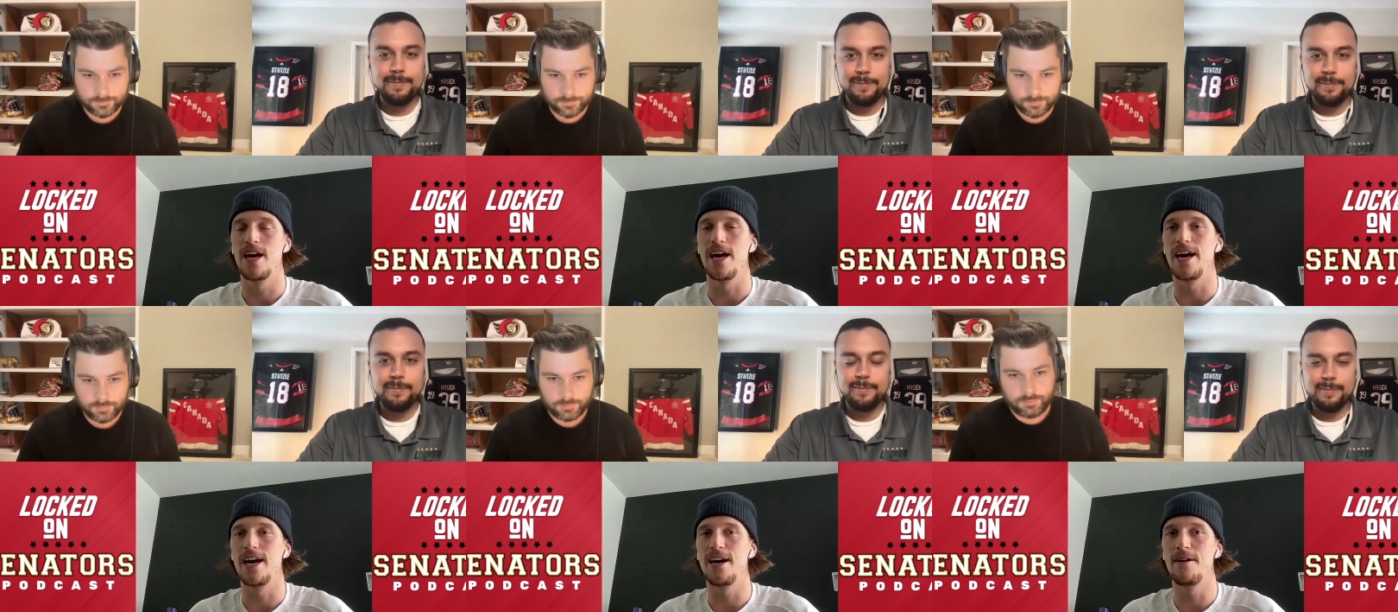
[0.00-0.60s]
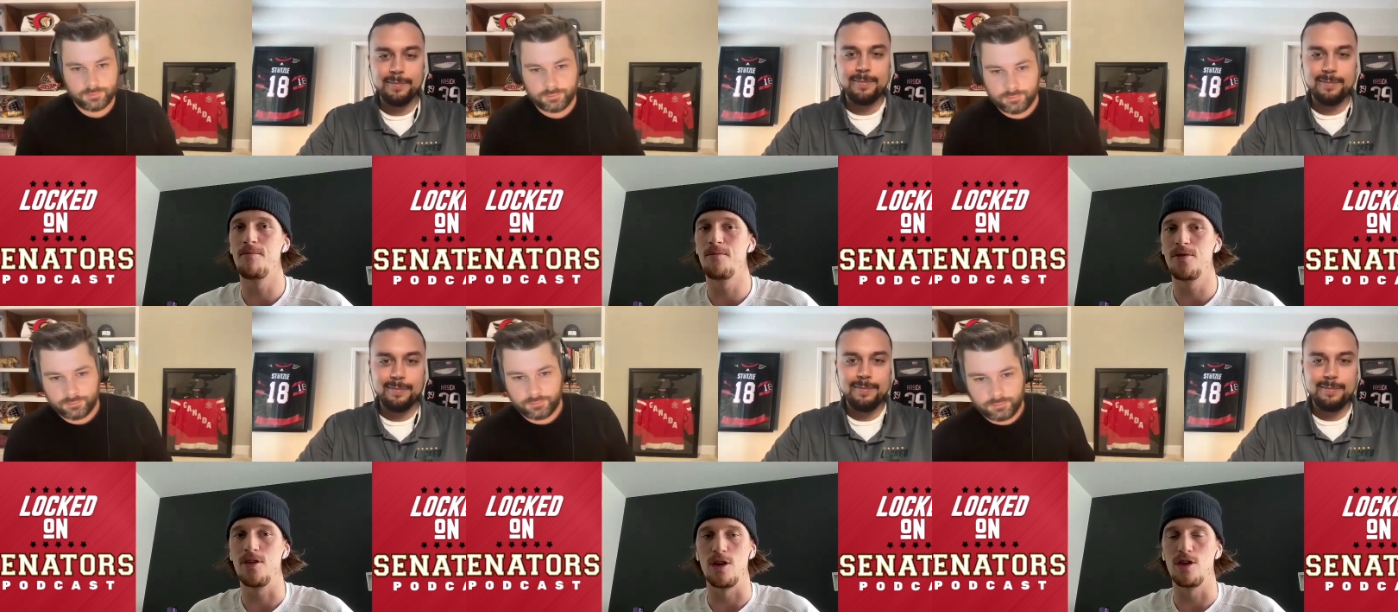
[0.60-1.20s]
Speaker 1: um,
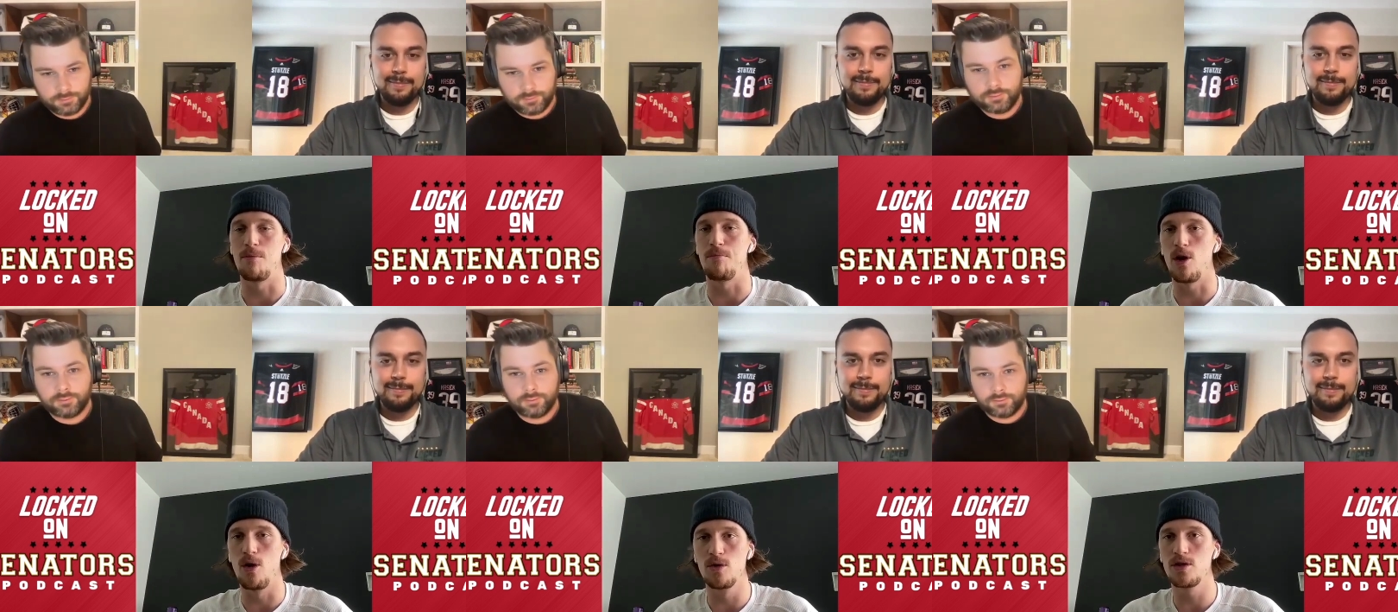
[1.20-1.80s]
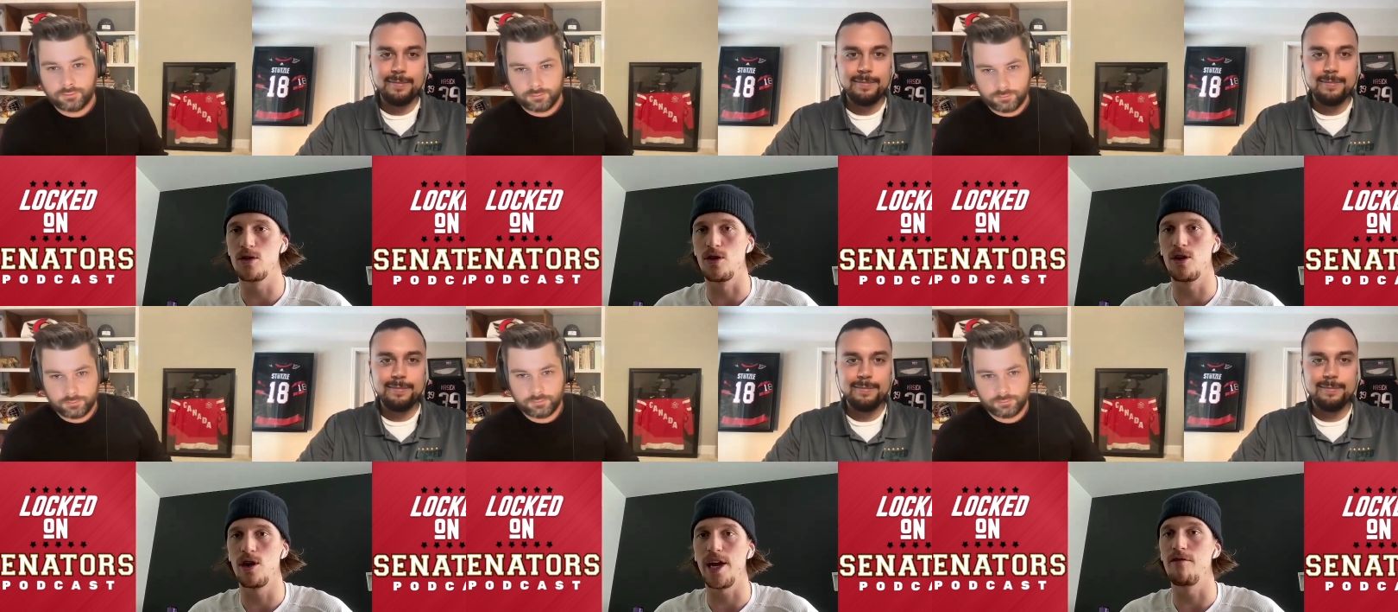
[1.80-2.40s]
the the post,
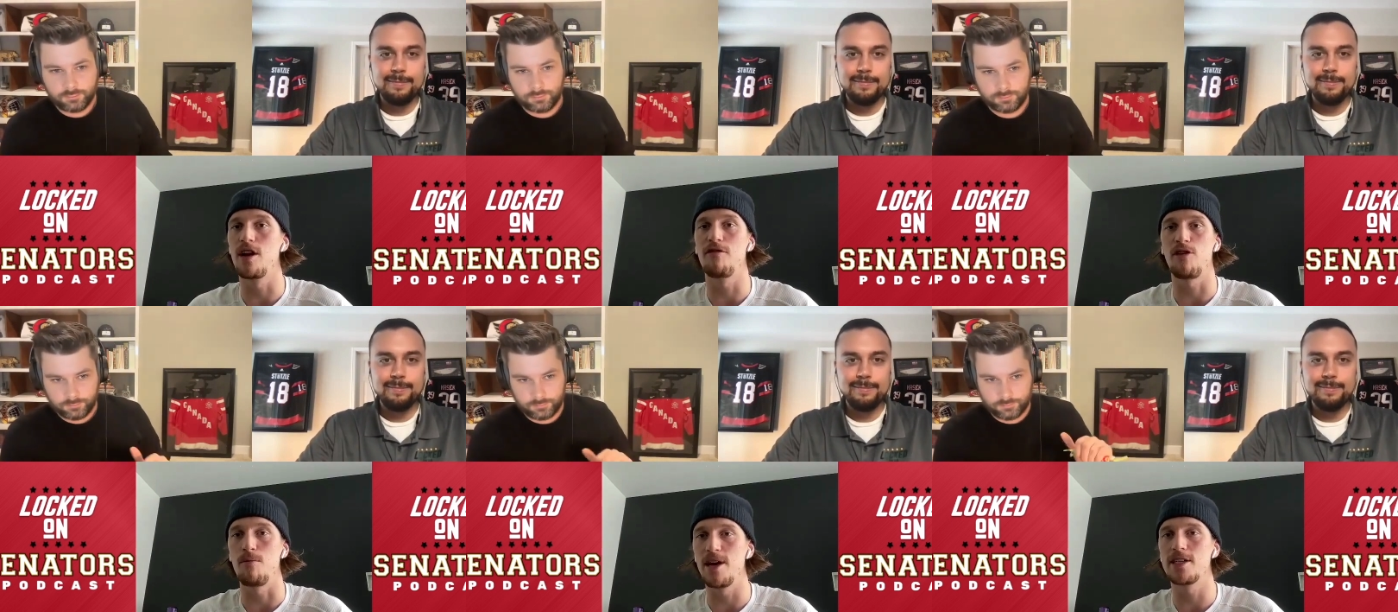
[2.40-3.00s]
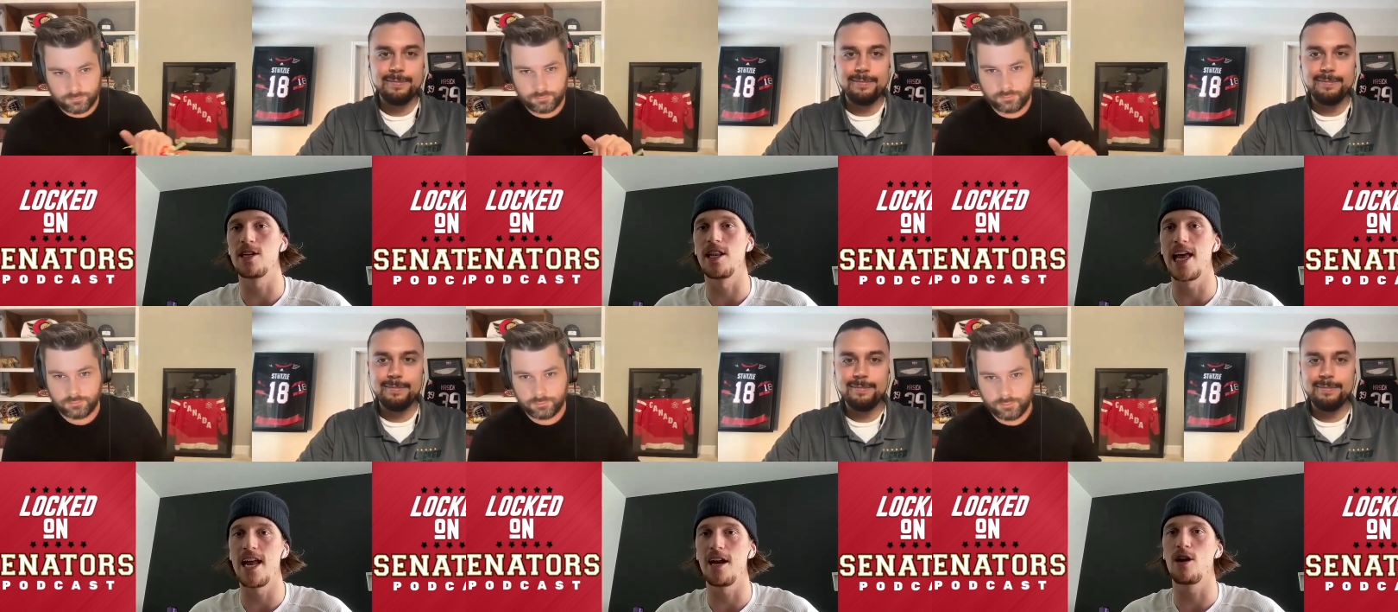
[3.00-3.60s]
or even if you miss the
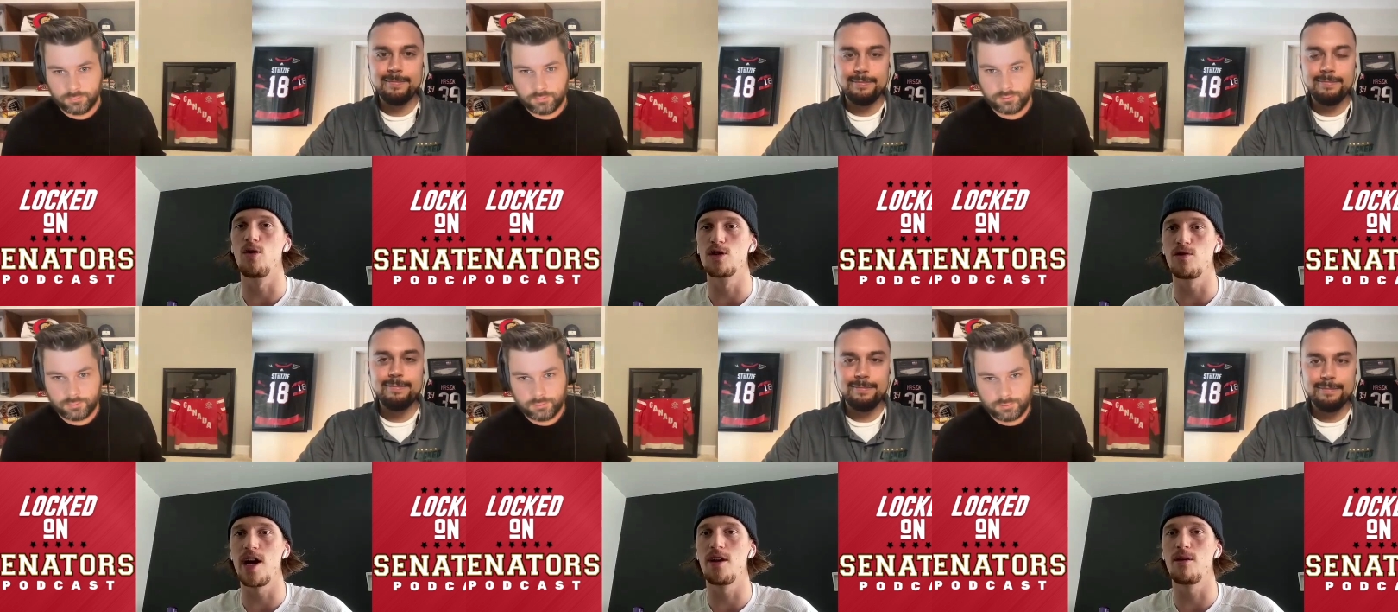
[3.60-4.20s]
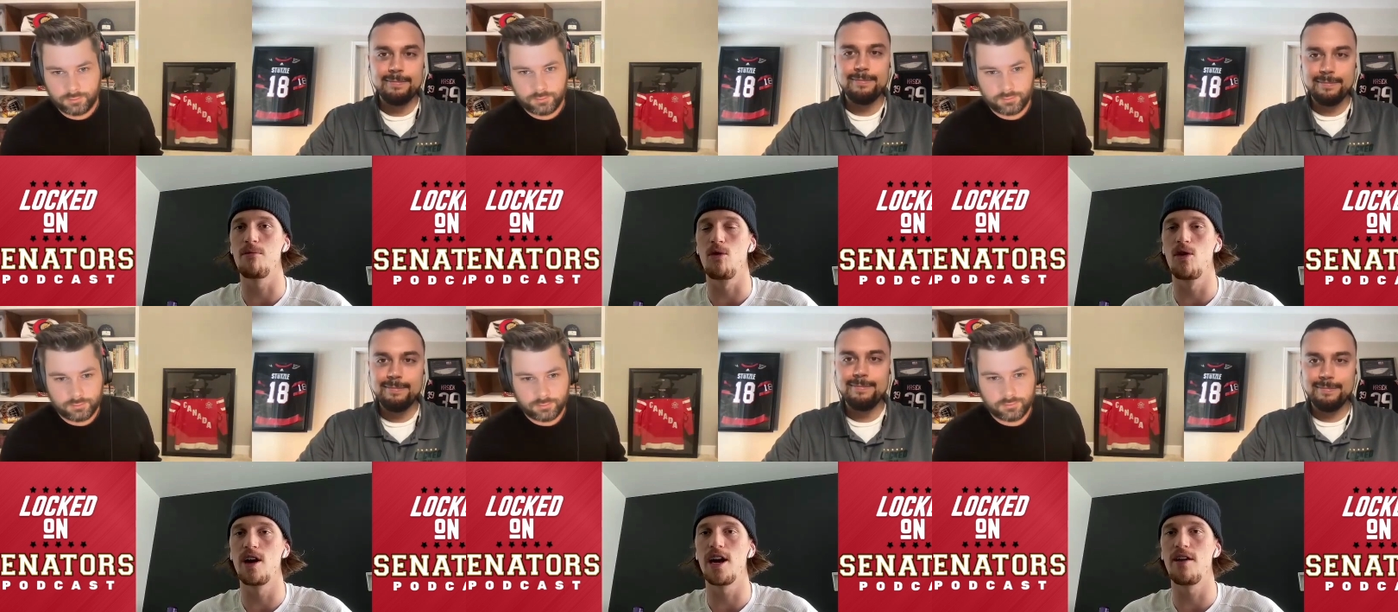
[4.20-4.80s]
net, it goes around the
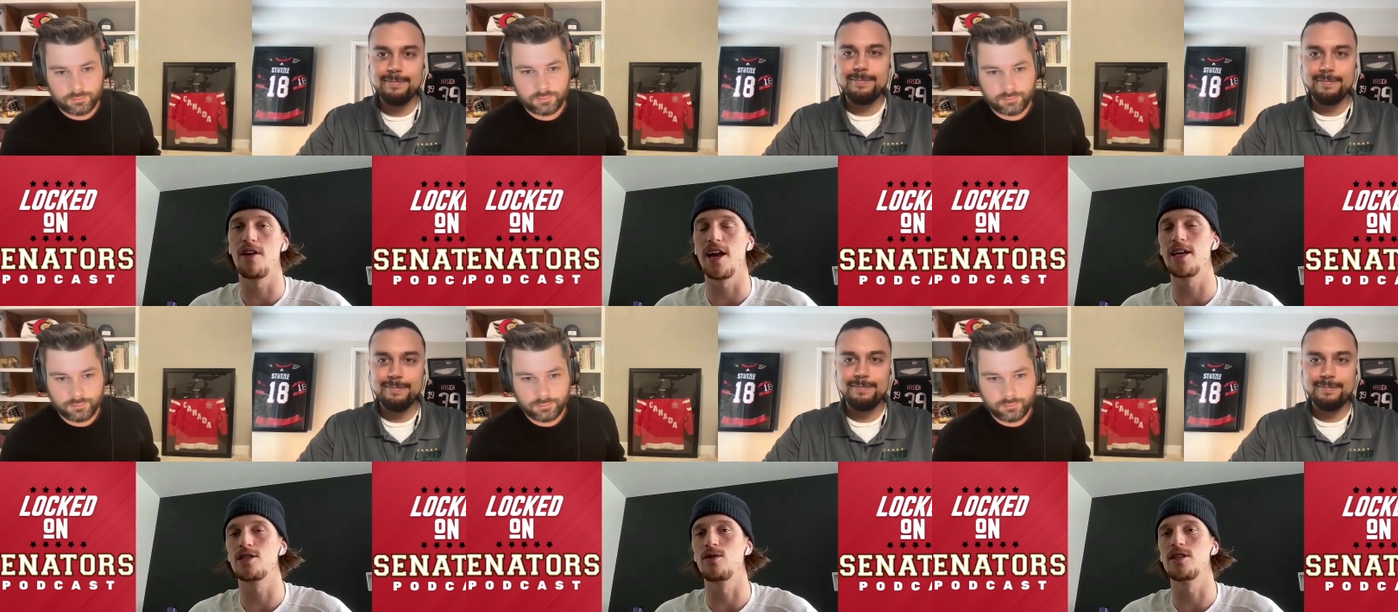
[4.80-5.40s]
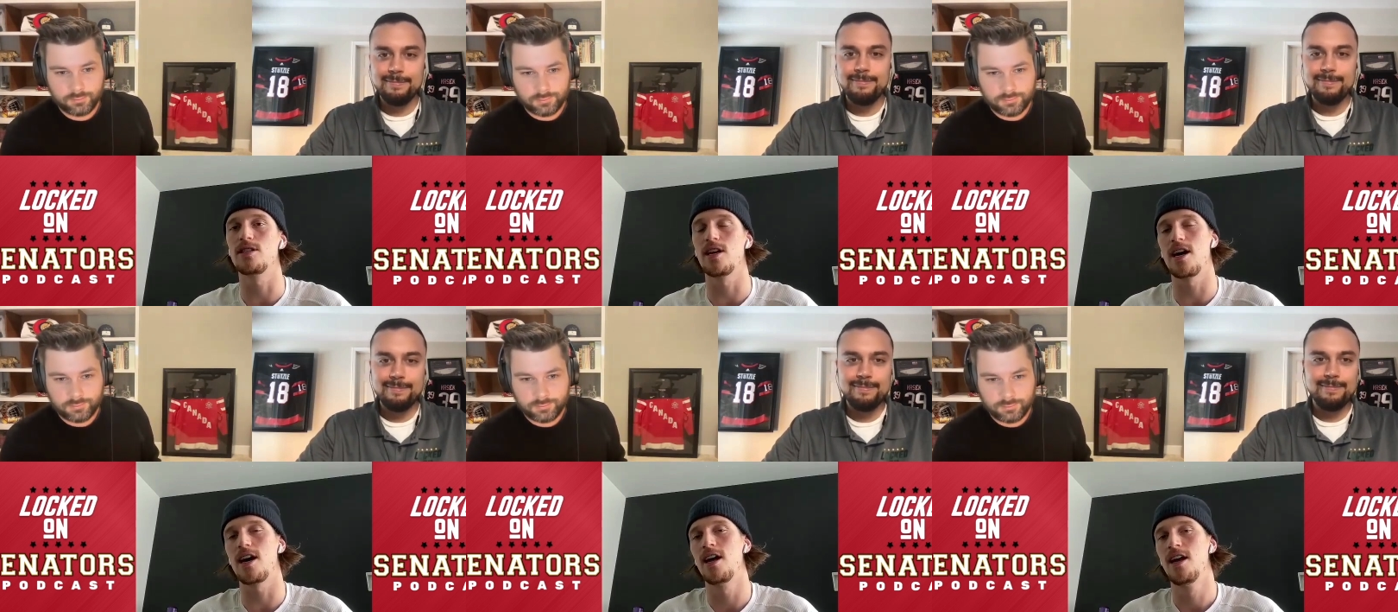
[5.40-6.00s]
board and everything. So it's
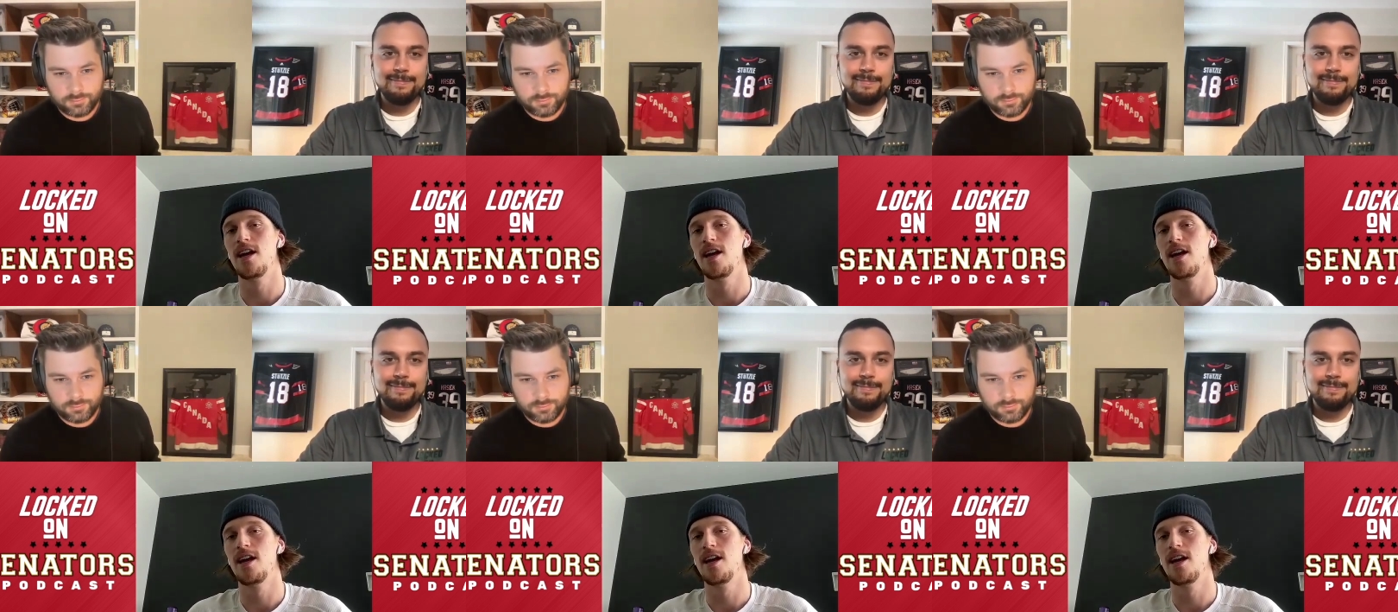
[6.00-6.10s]
uh,